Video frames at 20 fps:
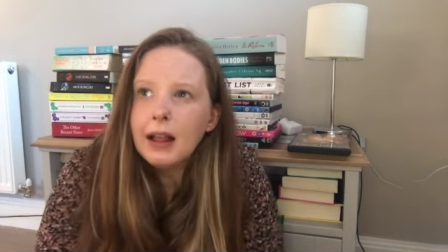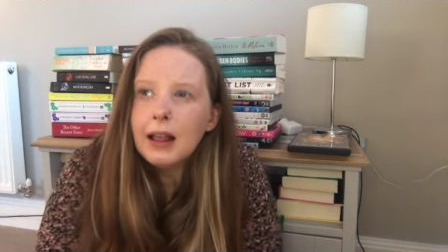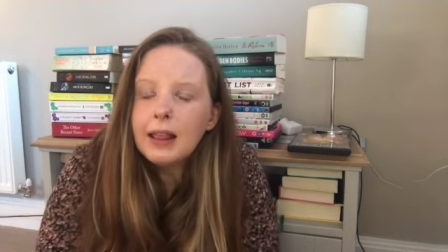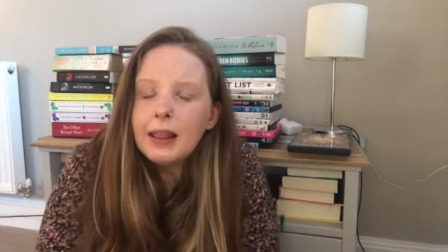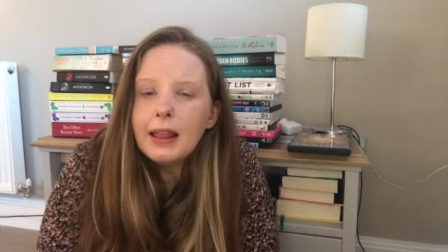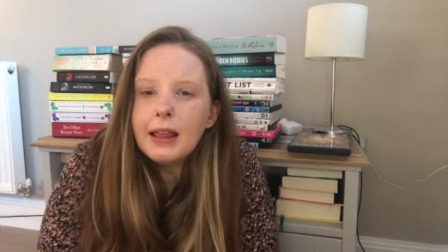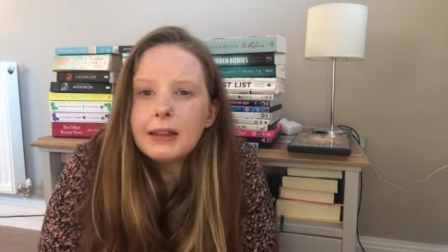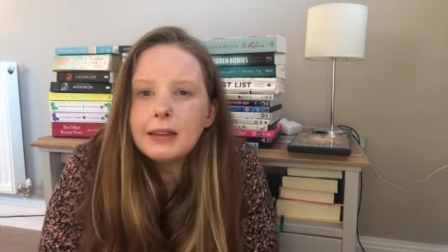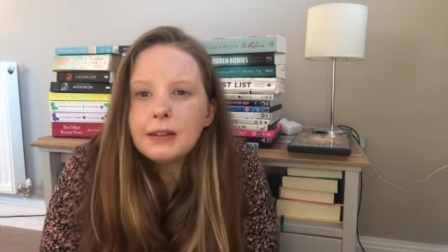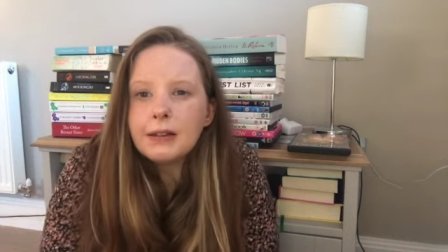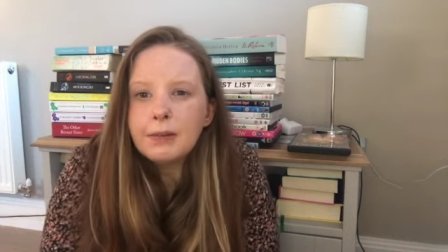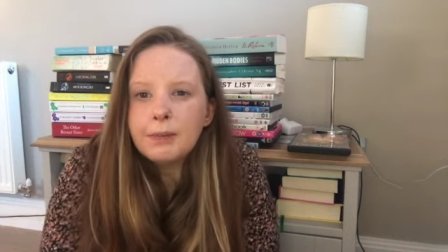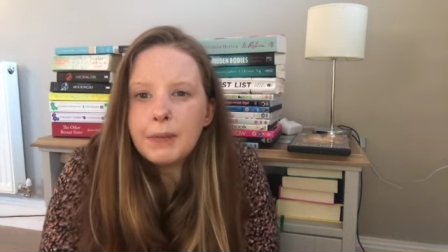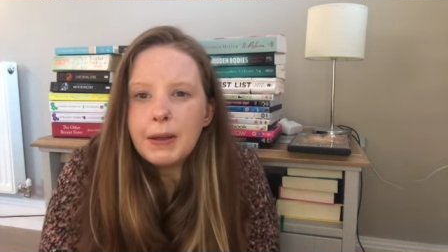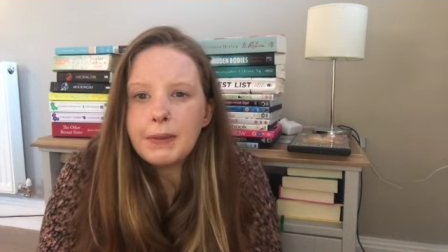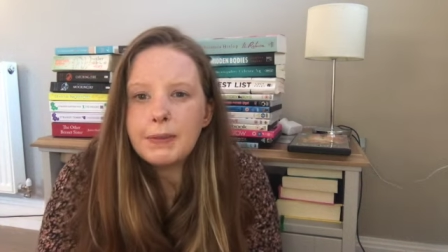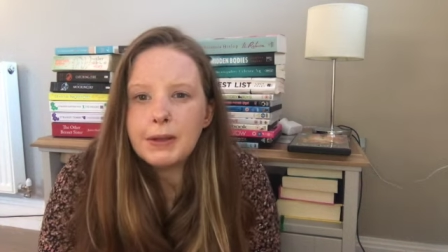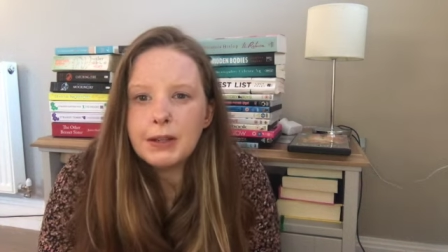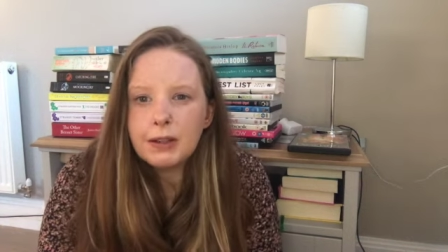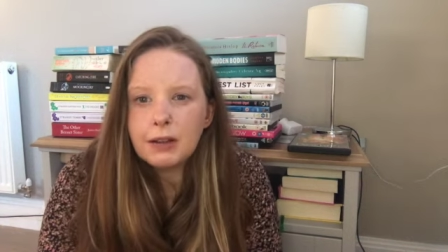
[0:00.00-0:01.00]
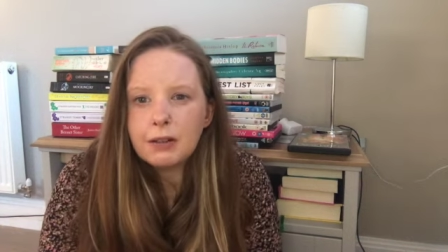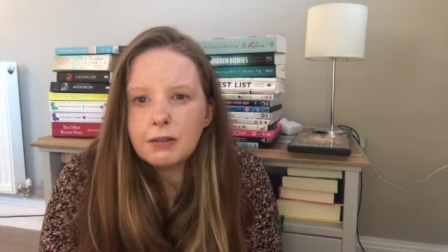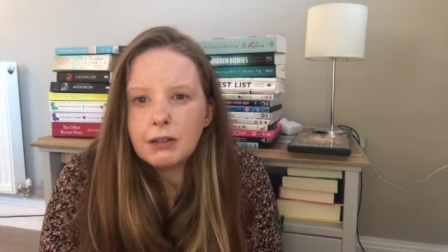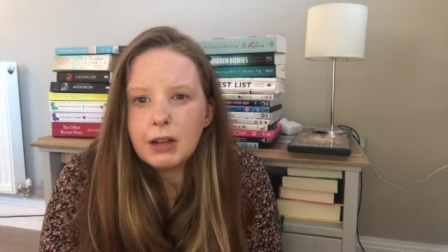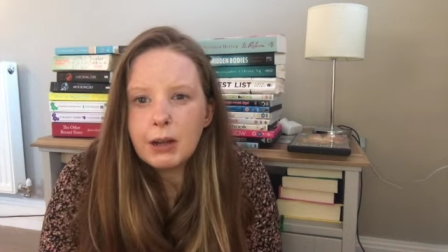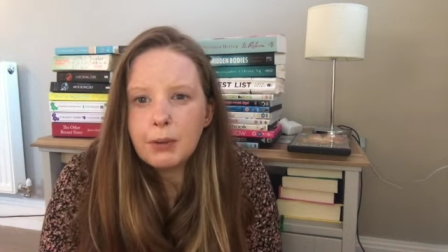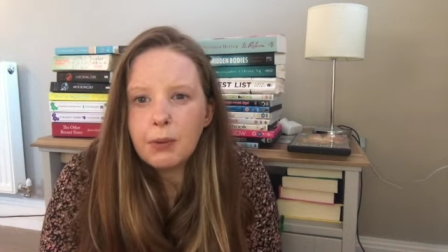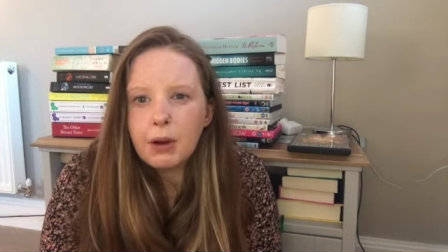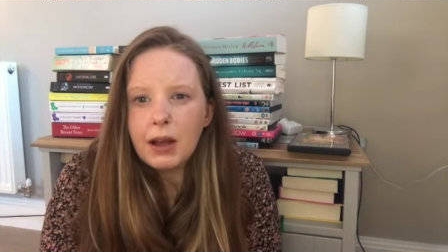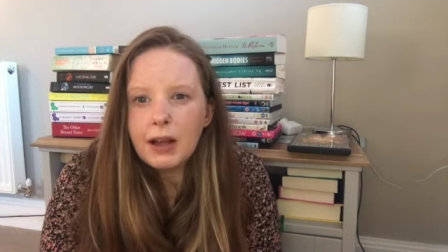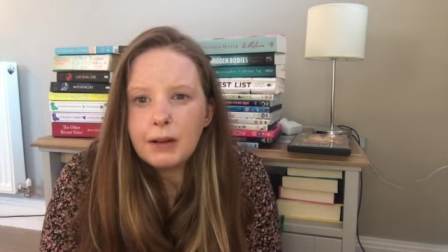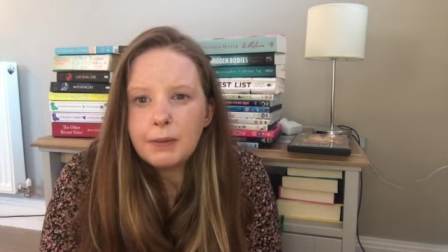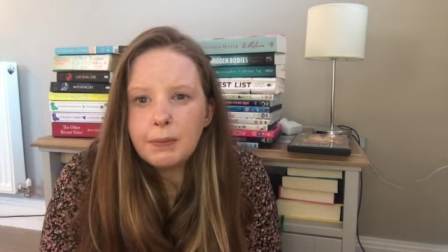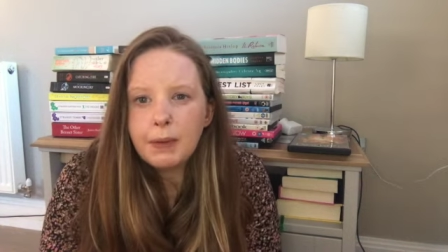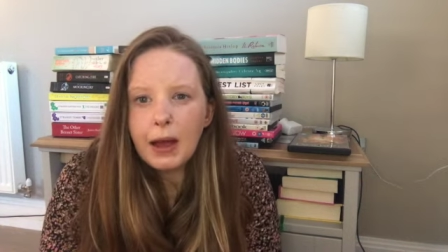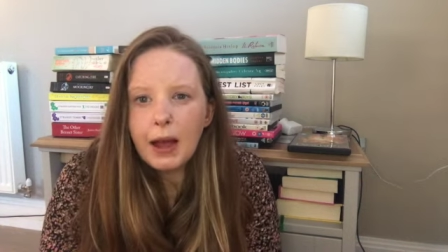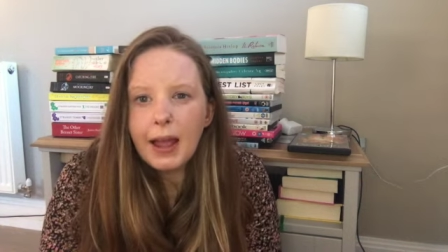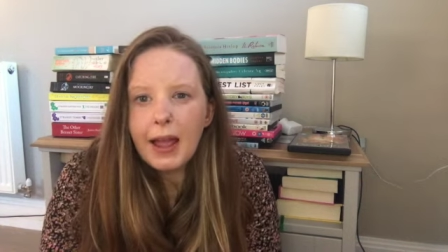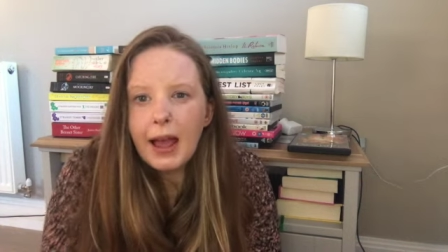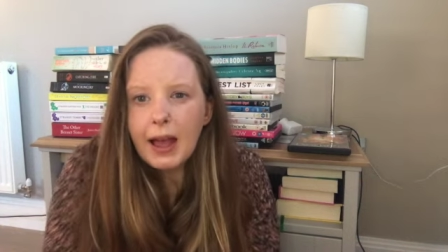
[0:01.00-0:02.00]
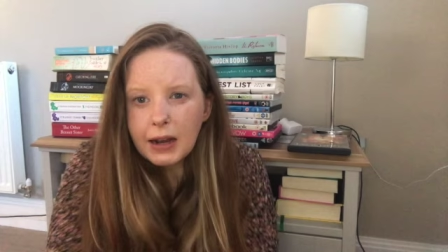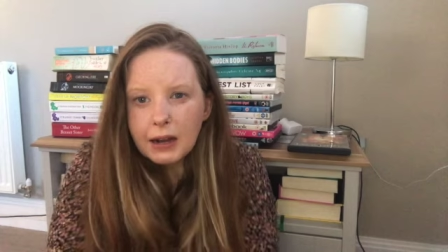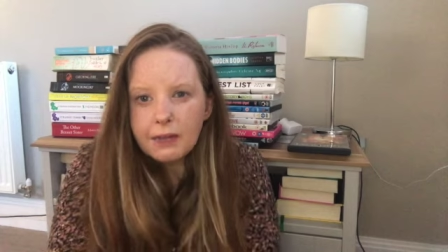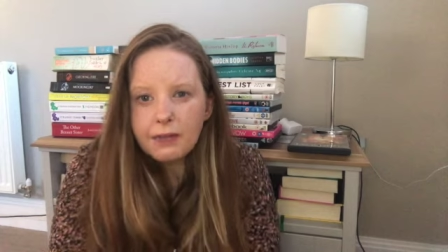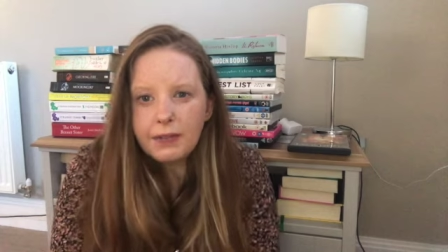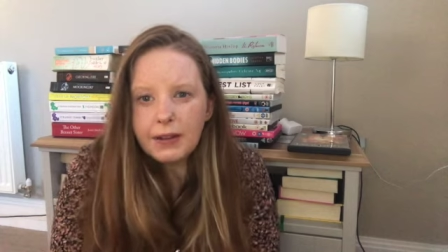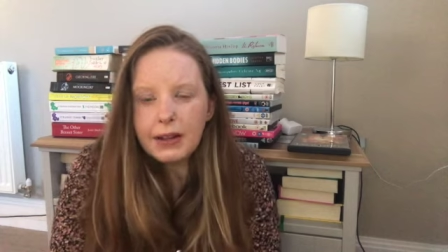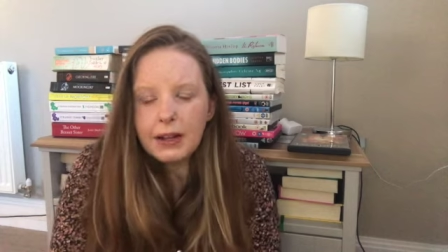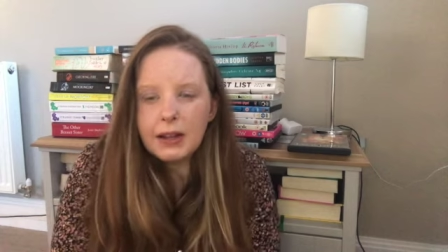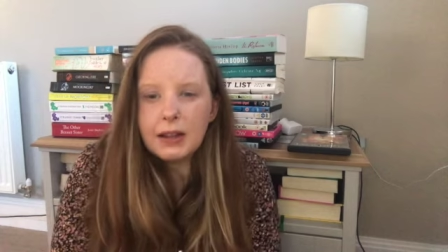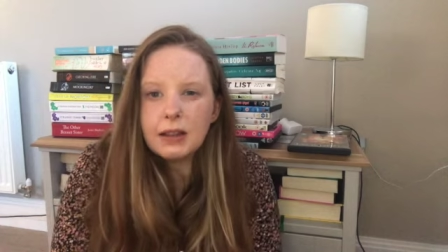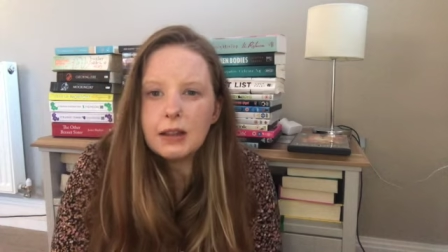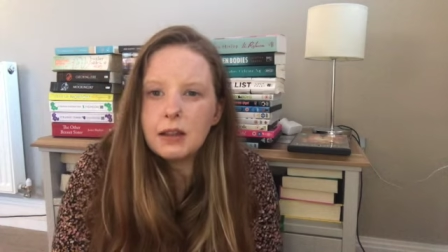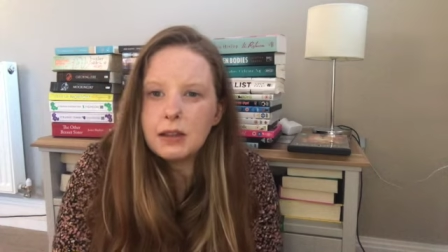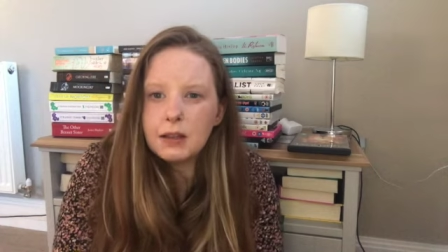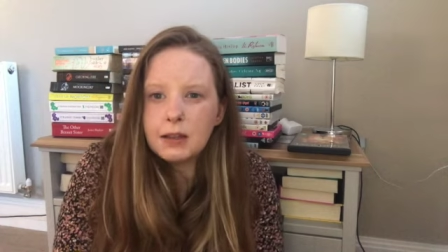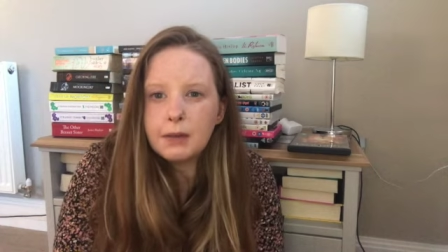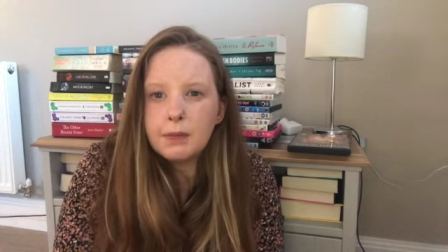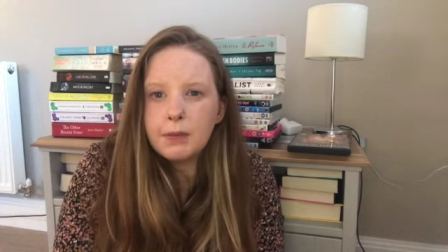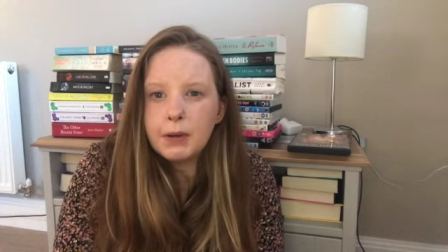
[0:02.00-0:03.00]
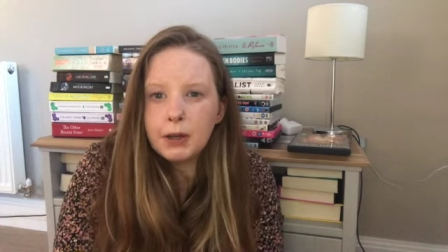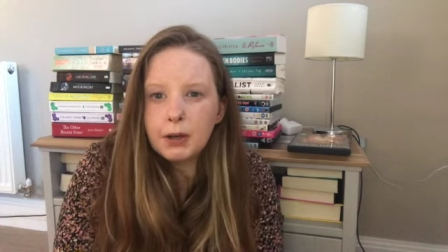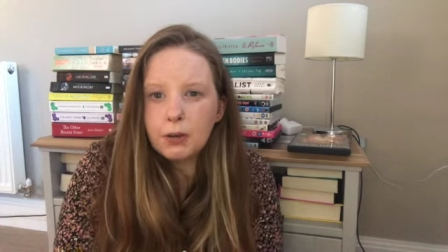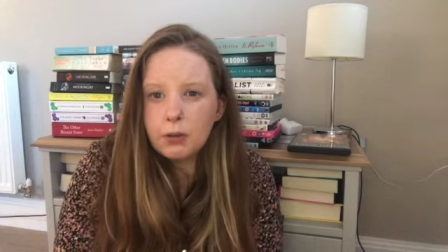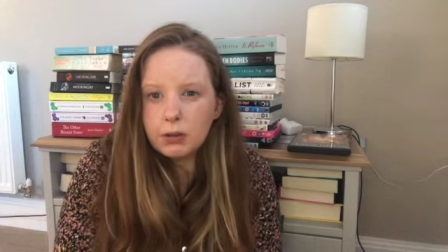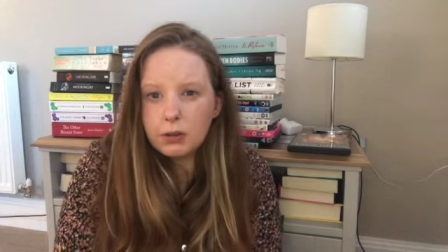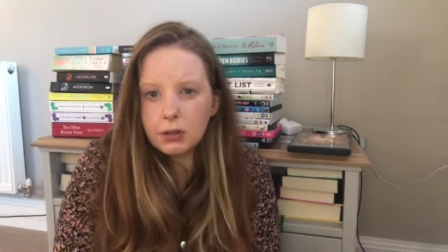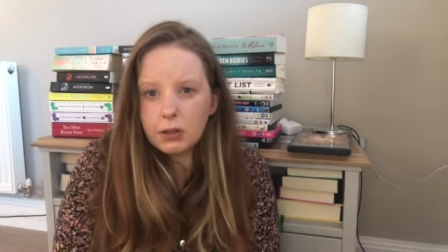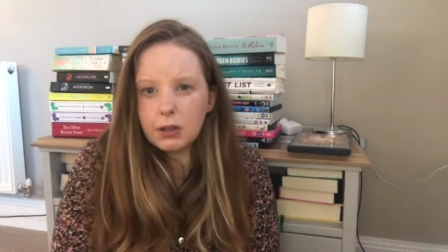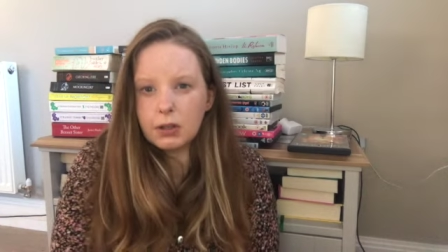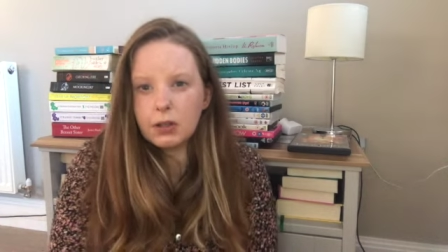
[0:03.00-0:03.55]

that's maybe not the right word, but I had a feeling that this book was going